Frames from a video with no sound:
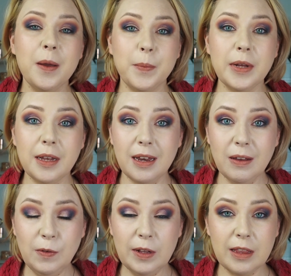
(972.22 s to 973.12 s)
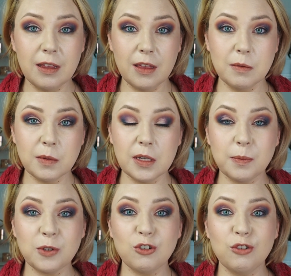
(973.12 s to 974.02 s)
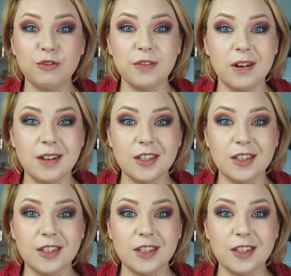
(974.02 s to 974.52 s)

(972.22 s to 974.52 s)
But definitely thumbs up so far.